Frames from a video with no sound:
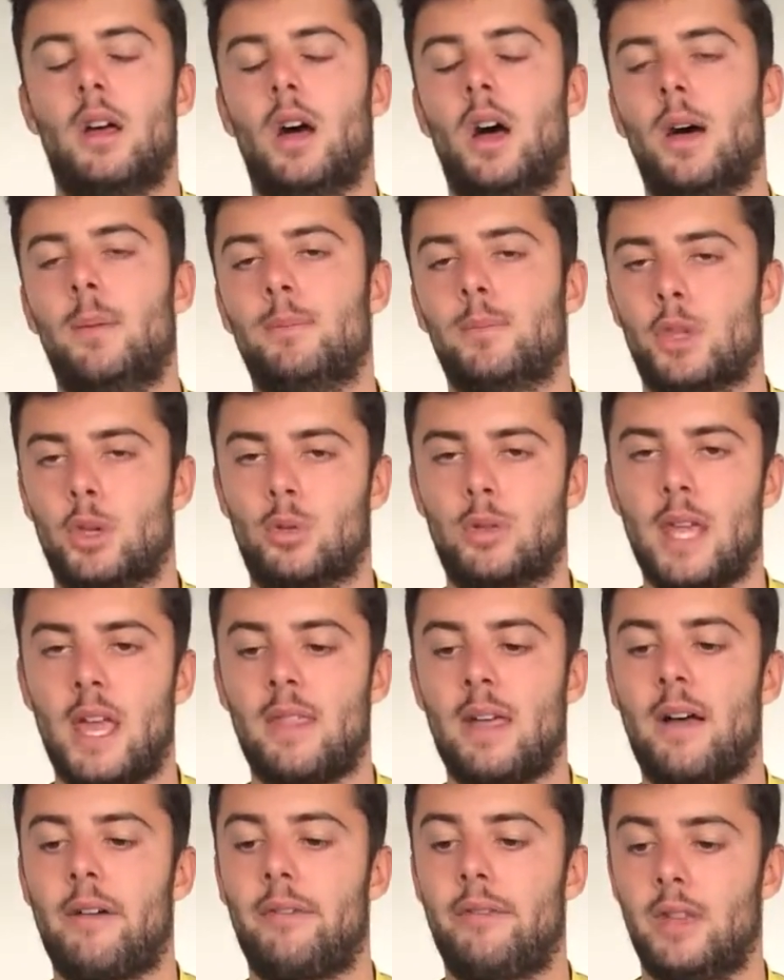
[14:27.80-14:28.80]
You get
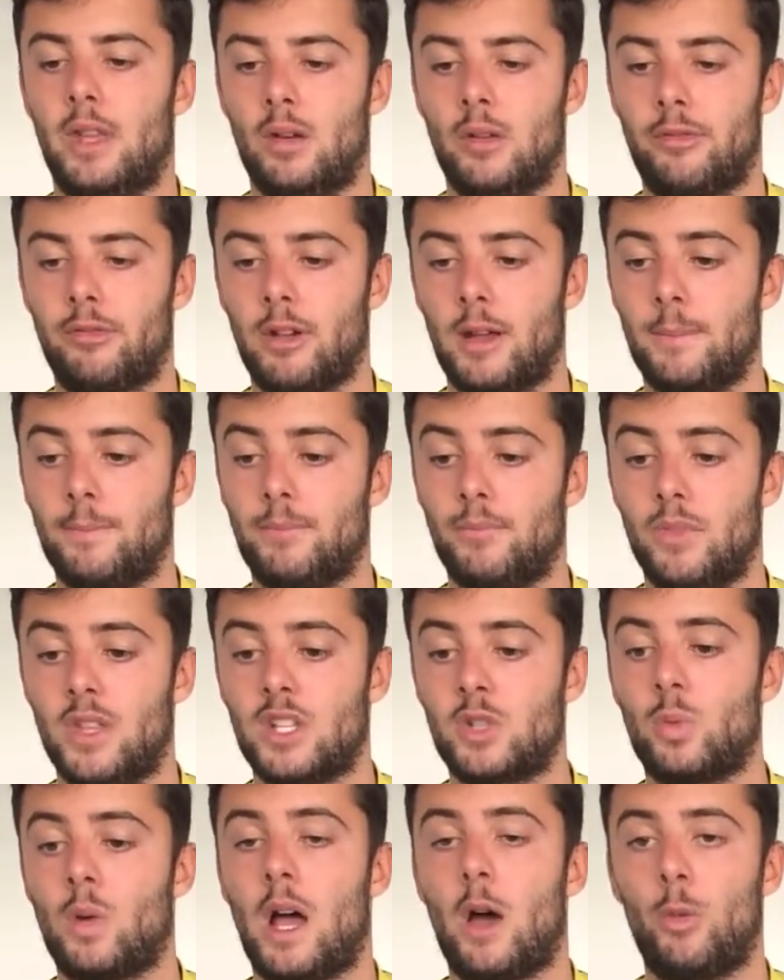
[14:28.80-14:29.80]
that feel for it. And
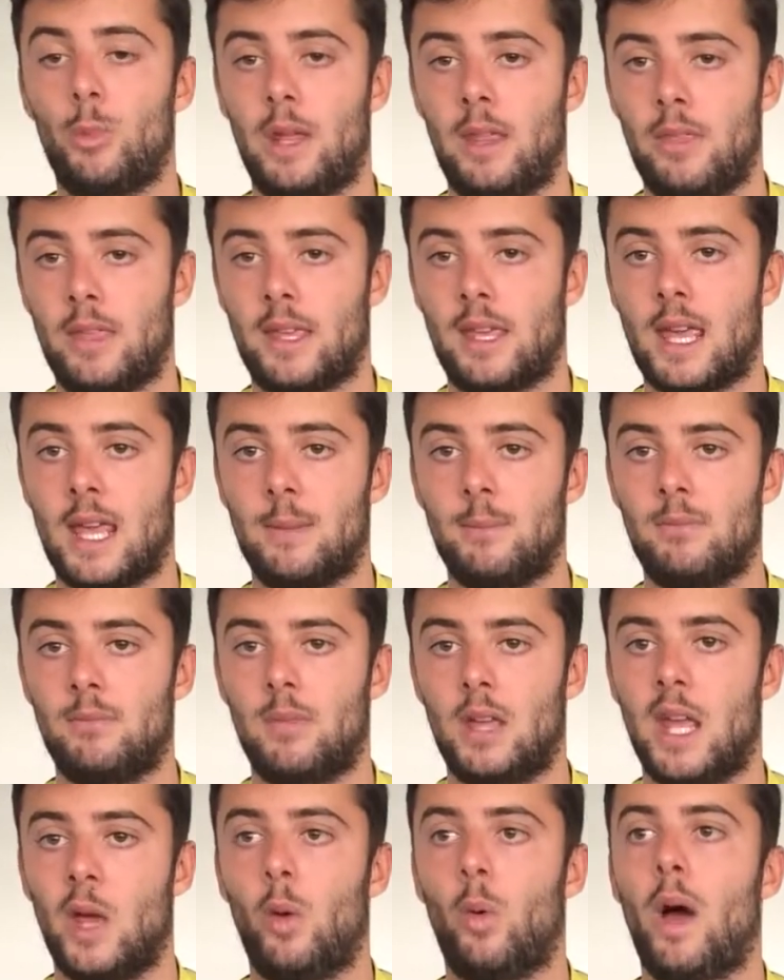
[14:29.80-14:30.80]
this will help in the game,
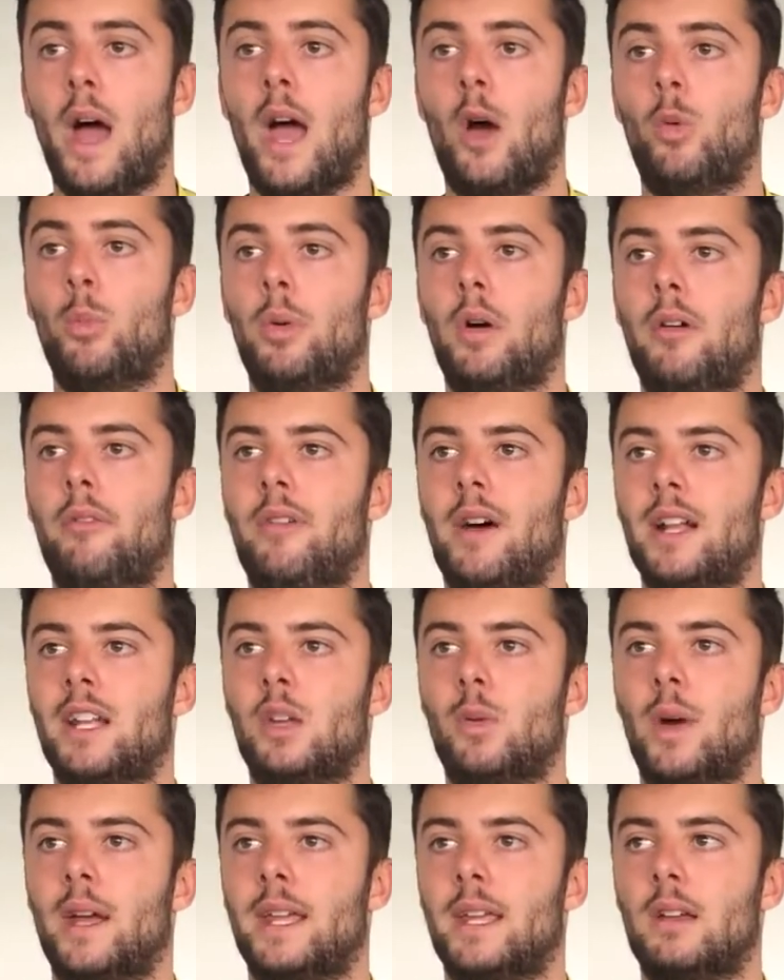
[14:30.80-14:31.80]
it will help
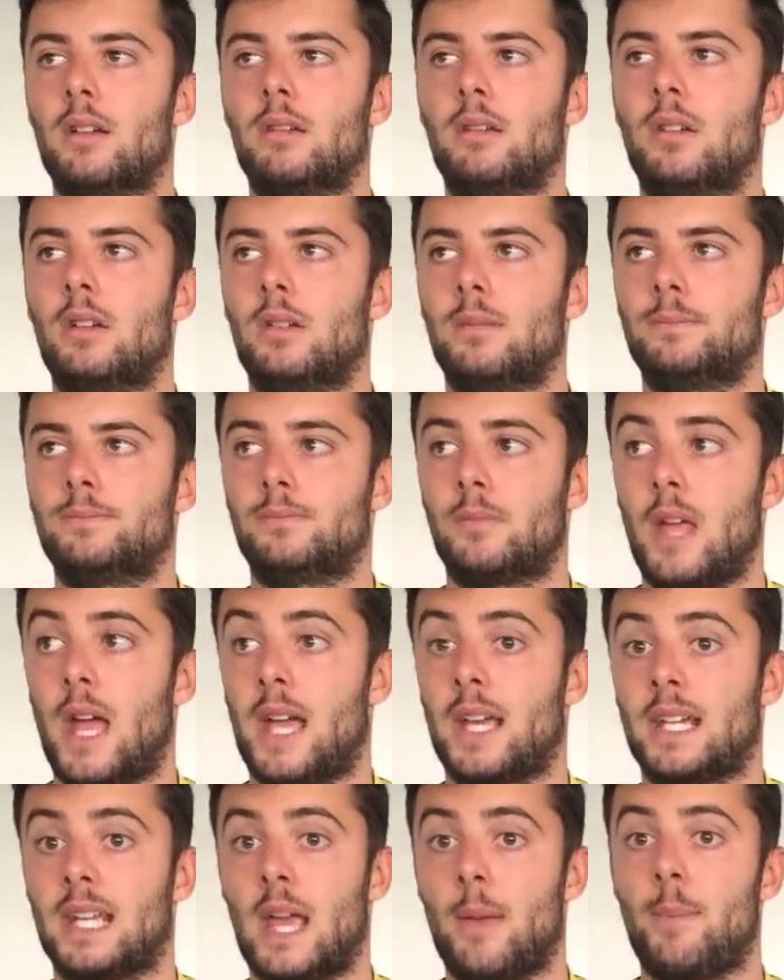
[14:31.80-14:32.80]
evaluate
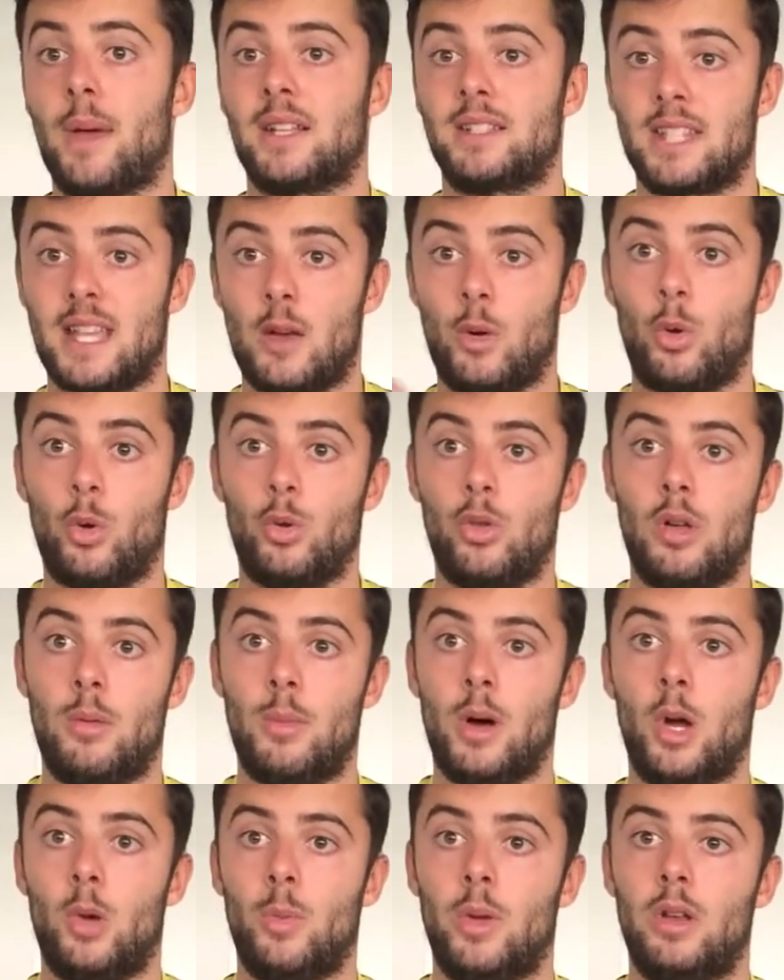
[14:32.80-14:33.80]
and get better on the
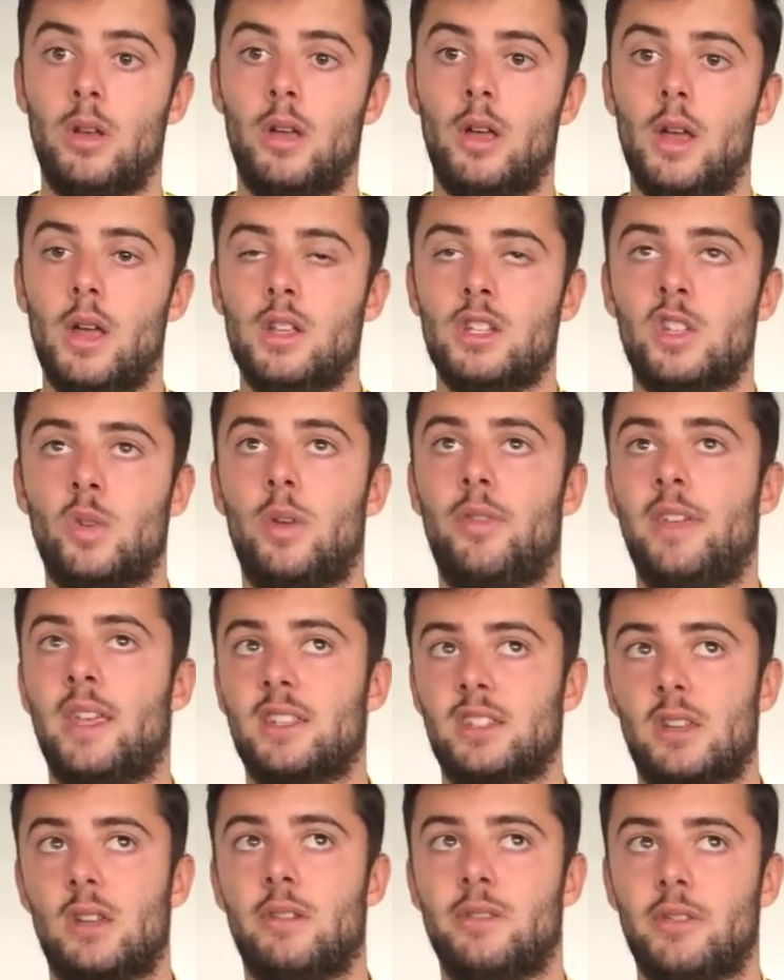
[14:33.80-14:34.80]
moment. So if he
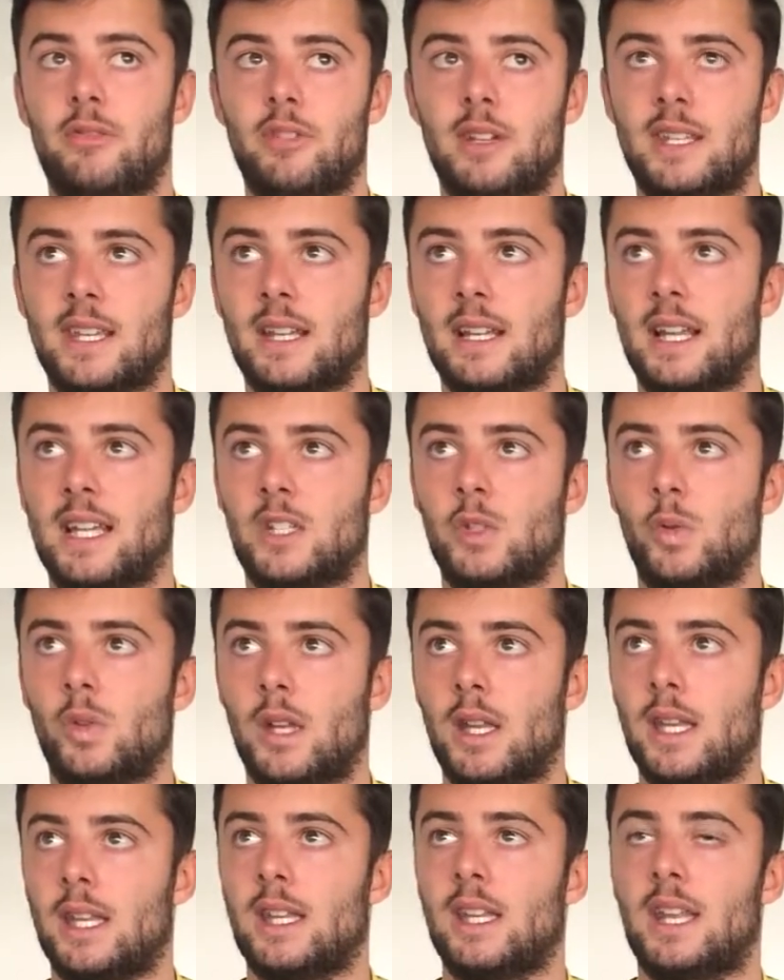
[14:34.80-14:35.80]
has another free kick later on
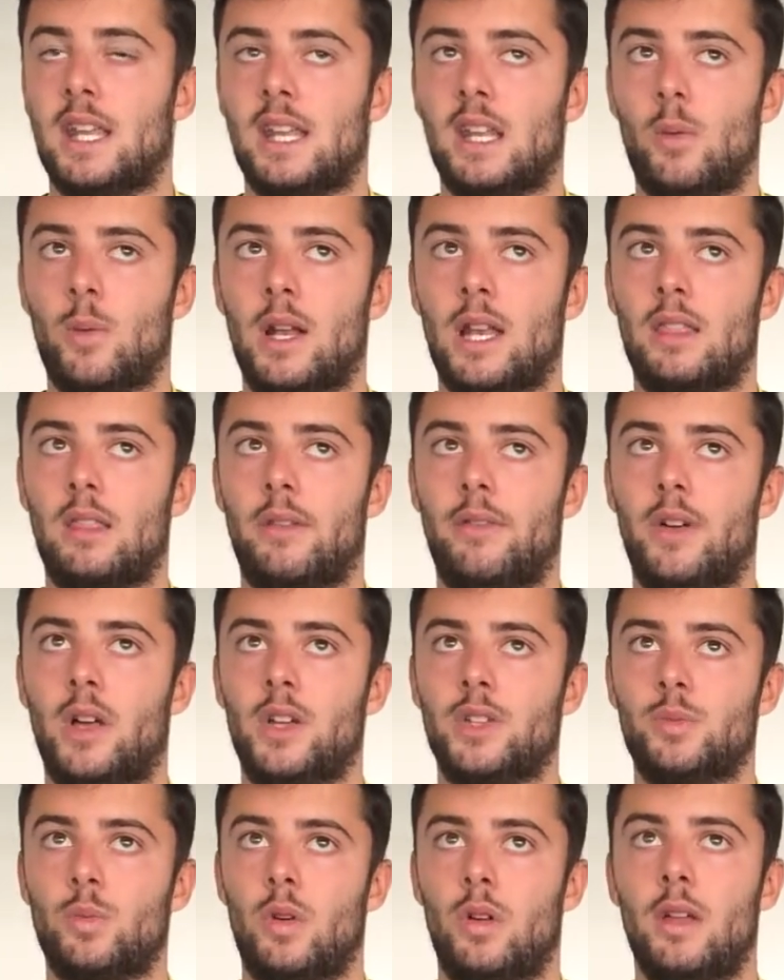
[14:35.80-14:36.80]
and he didn't hit it well in the
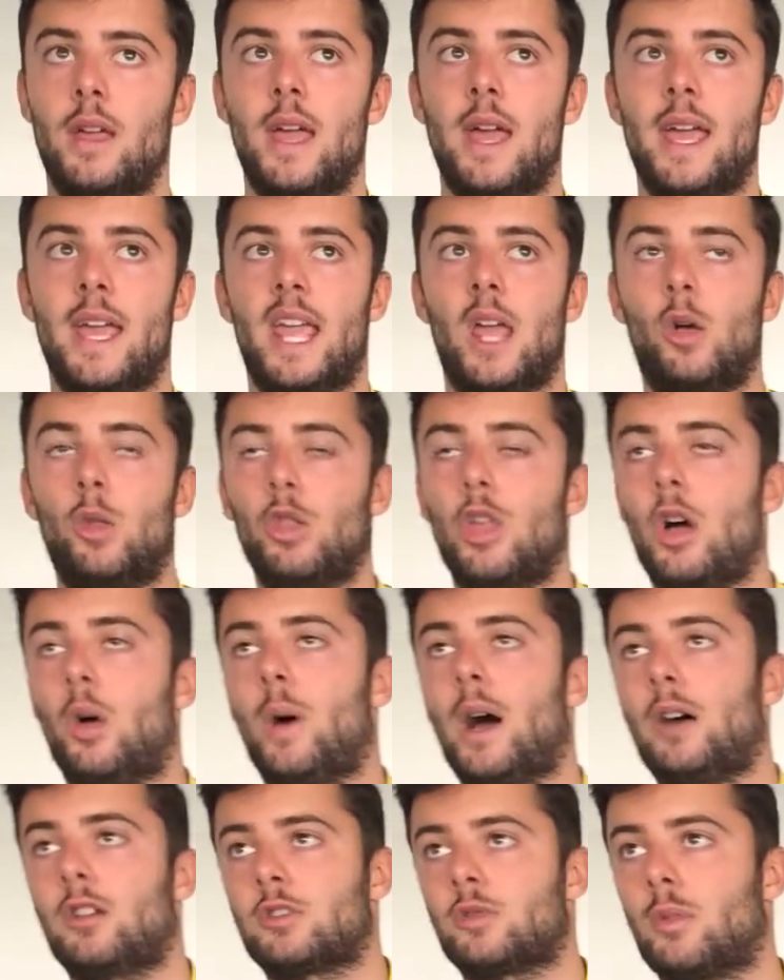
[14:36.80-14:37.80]
first one, he'll know
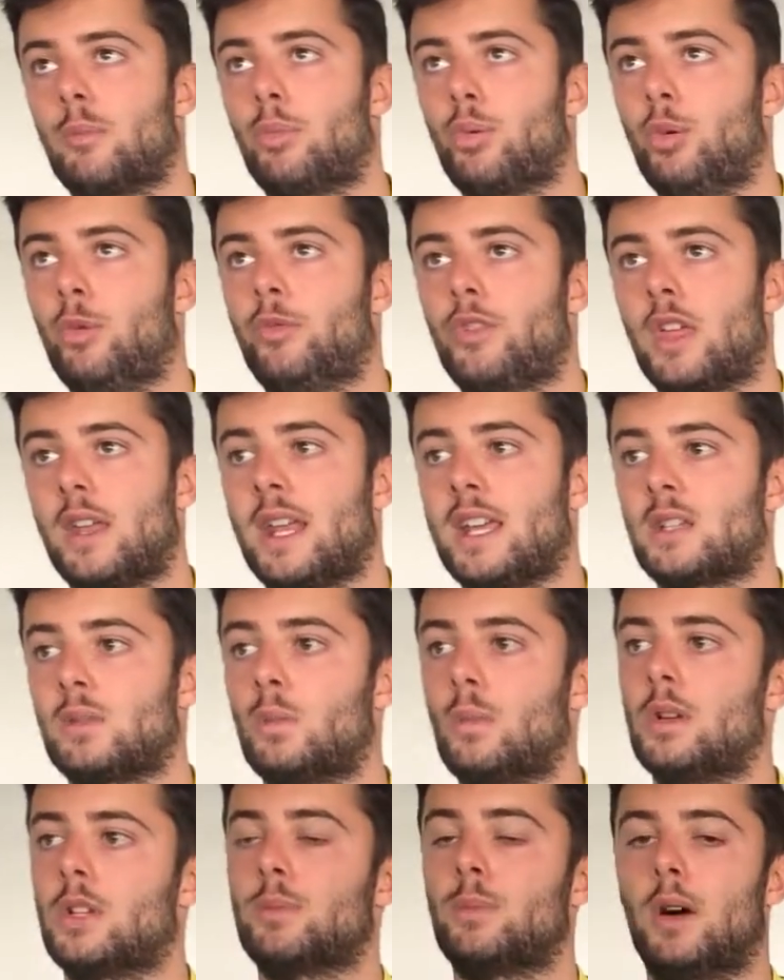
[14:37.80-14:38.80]
how to improve for the next
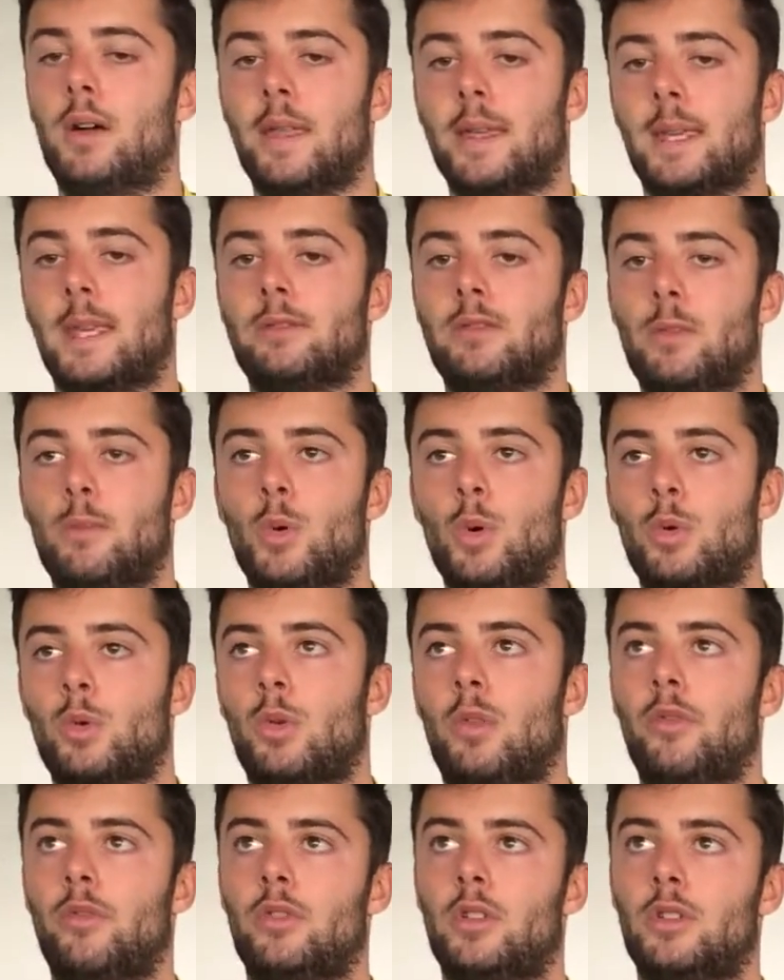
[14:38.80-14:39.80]
one, which might then give him more
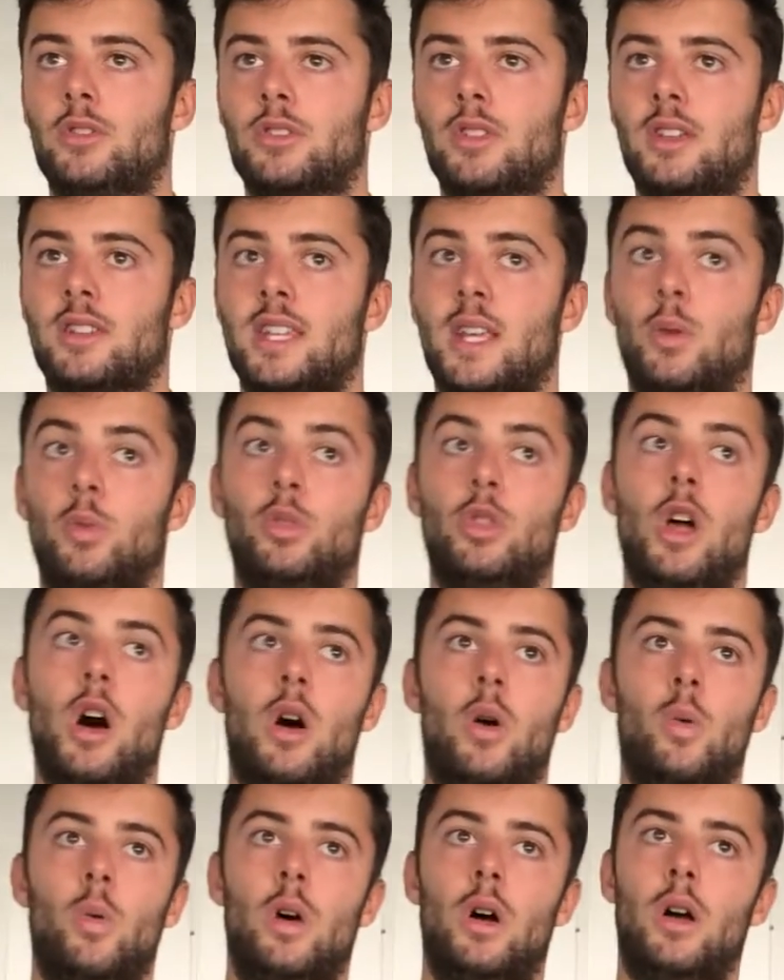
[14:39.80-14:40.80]
confidence because he'll
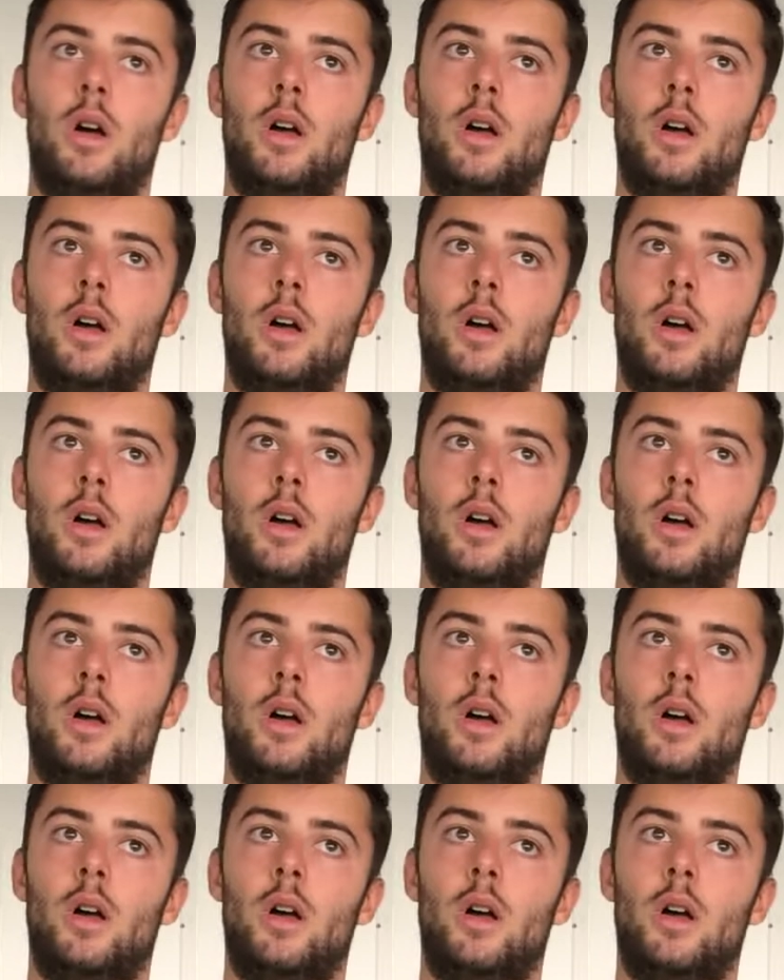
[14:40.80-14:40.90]
know